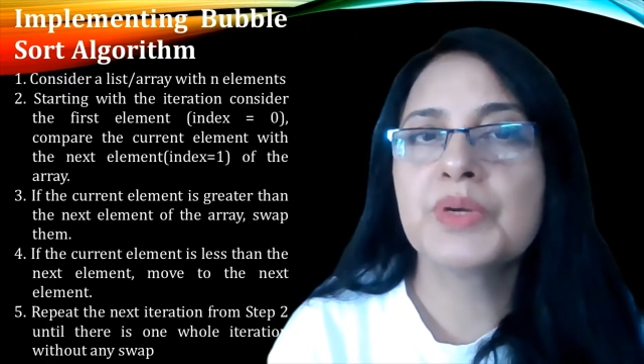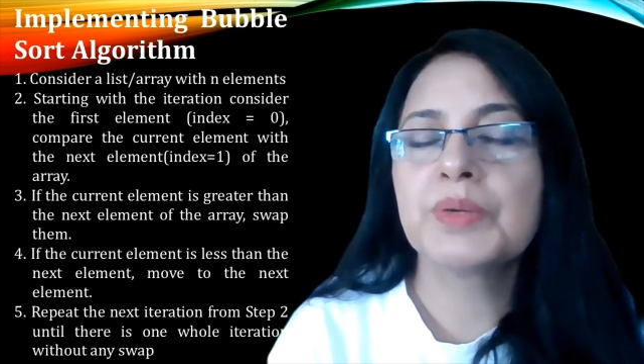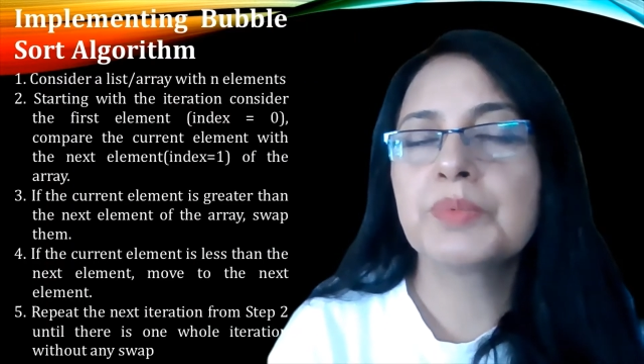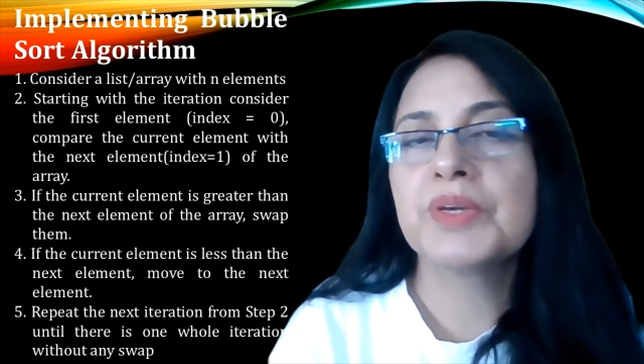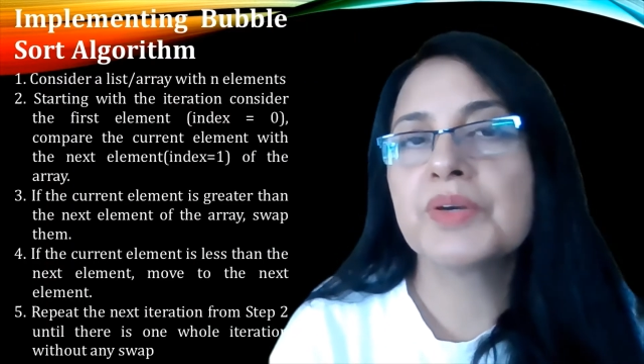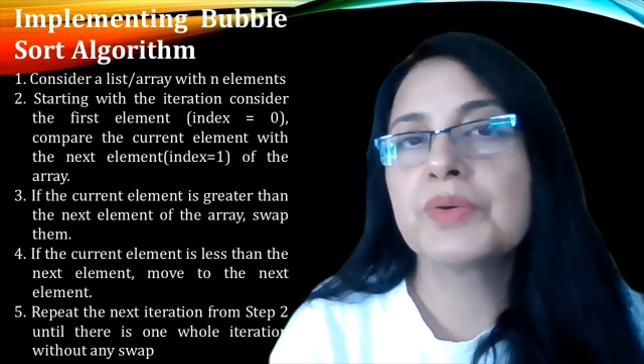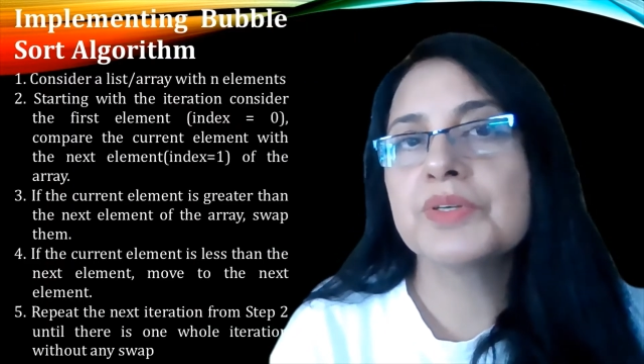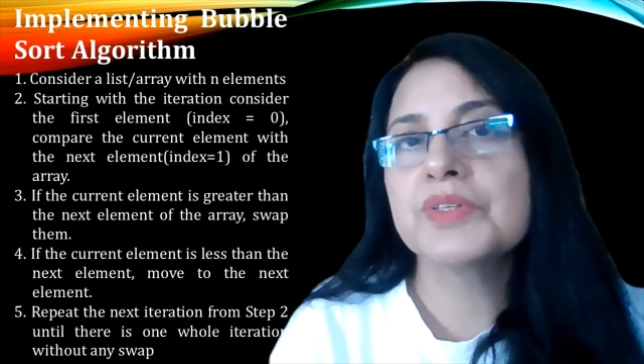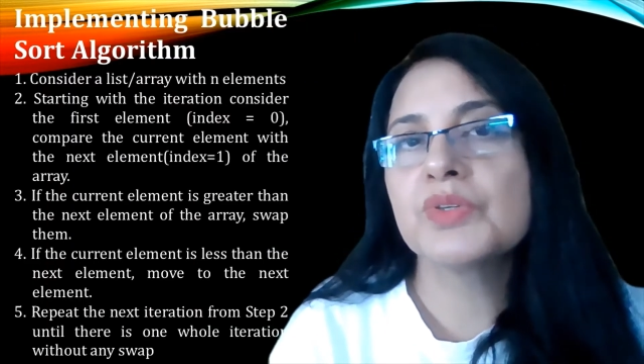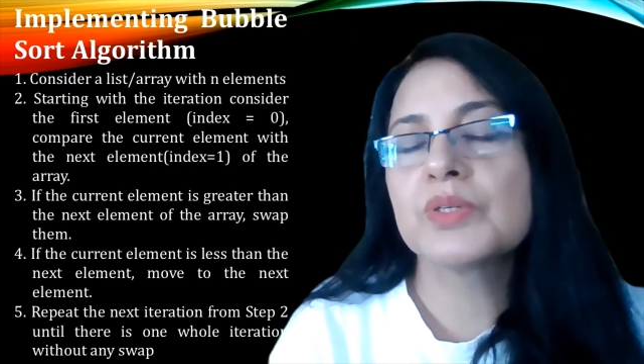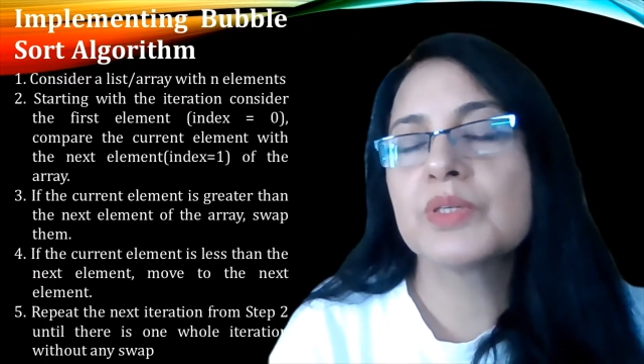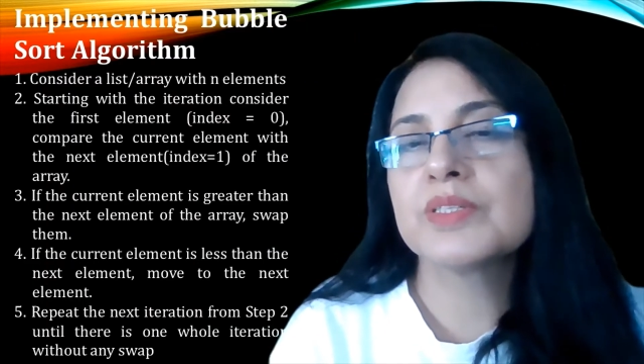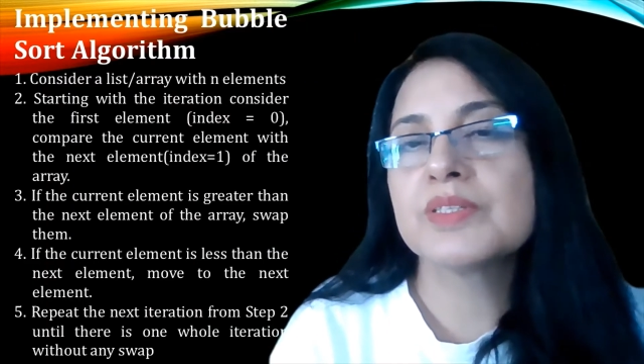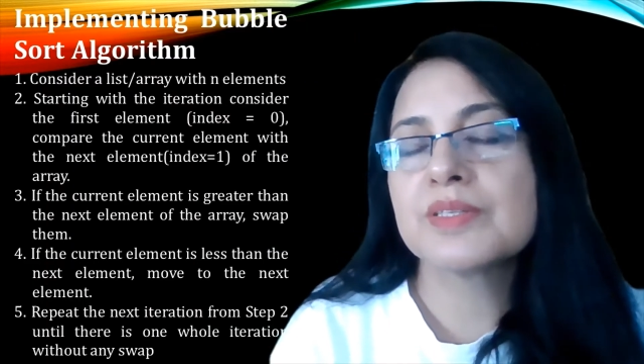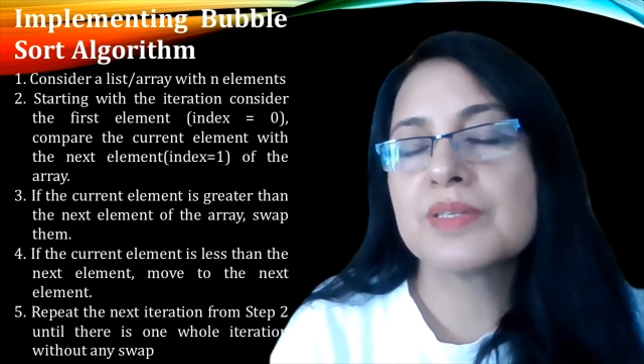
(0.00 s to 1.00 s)
where we are going to
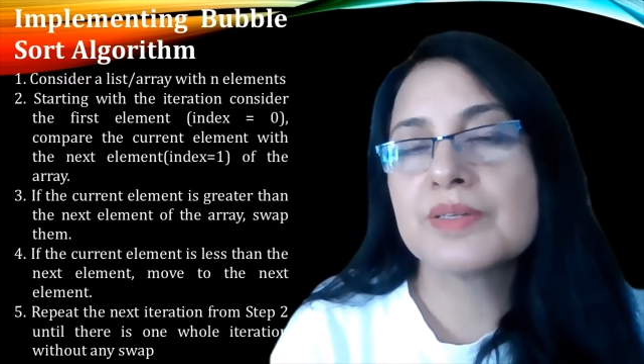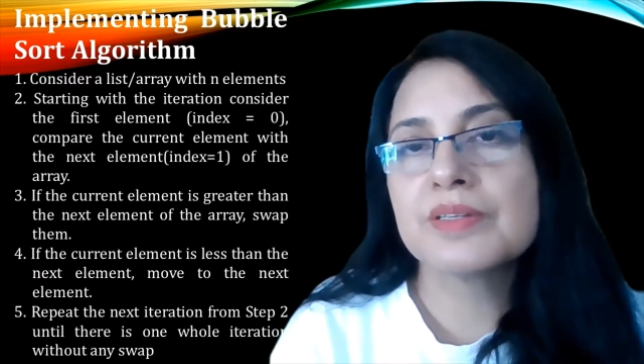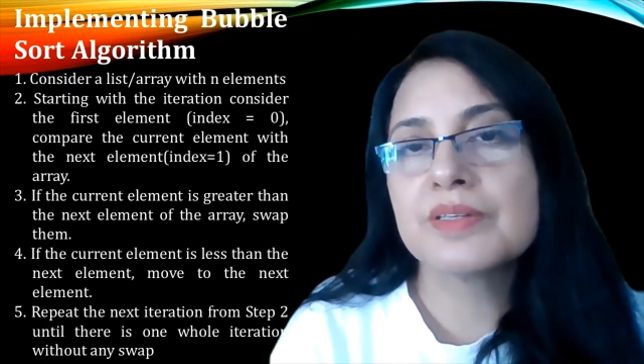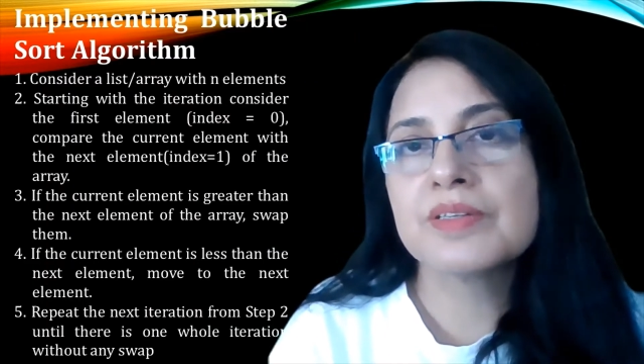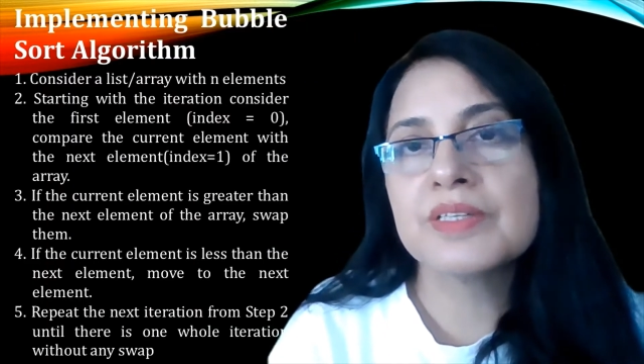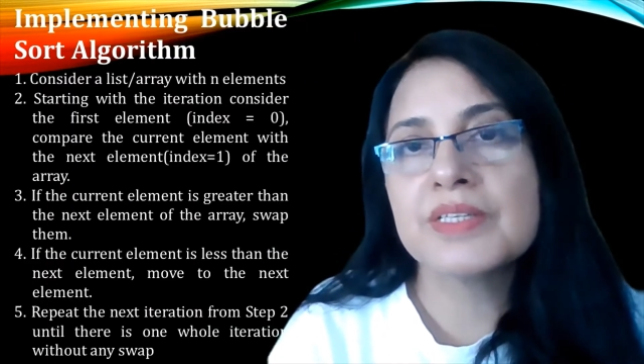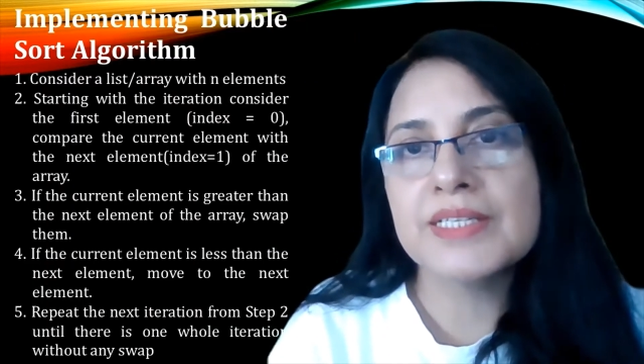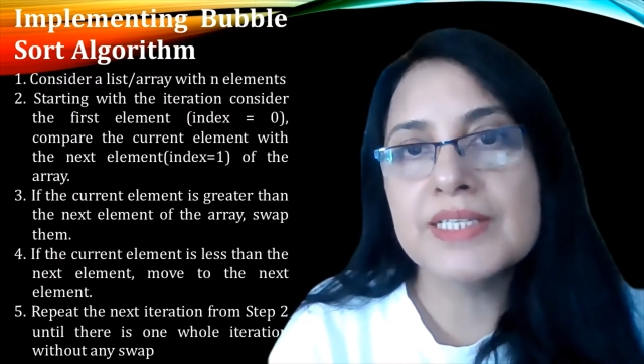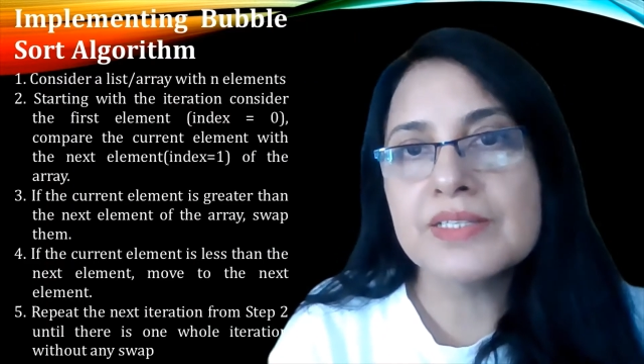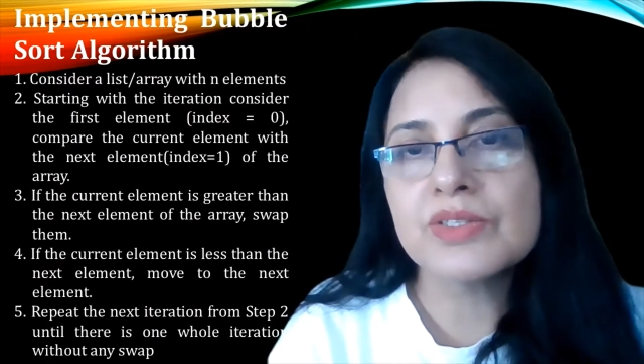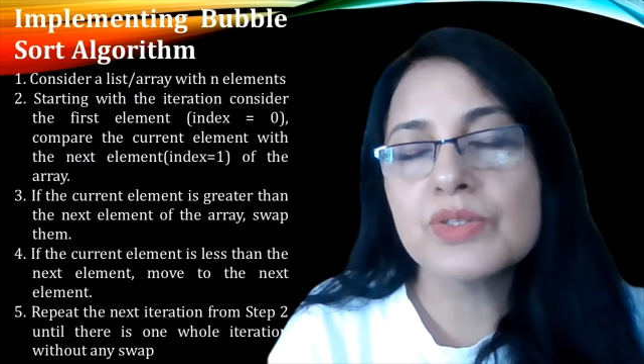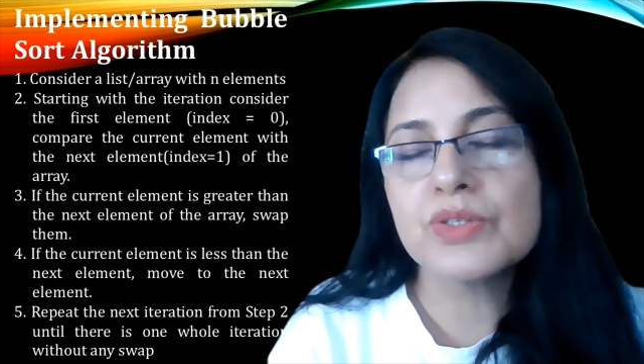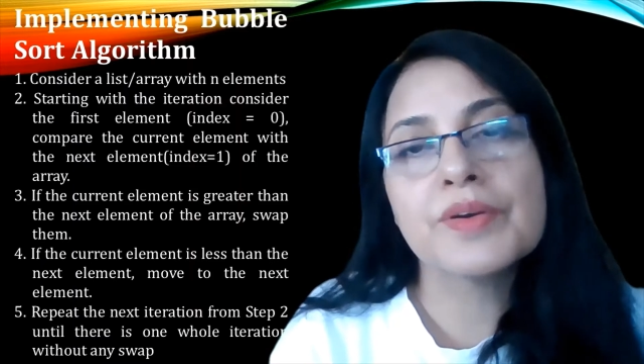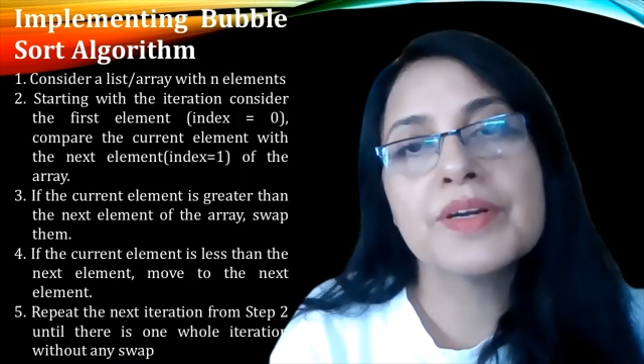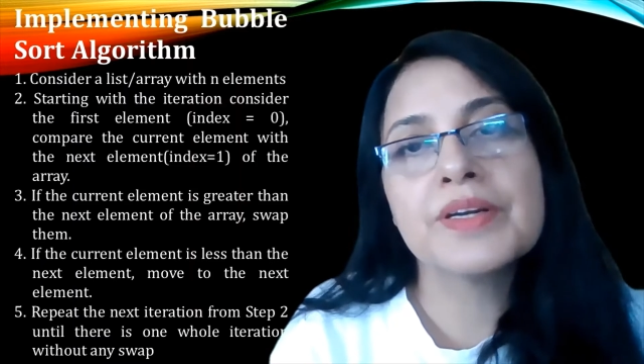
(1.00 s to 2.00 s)
consider a list or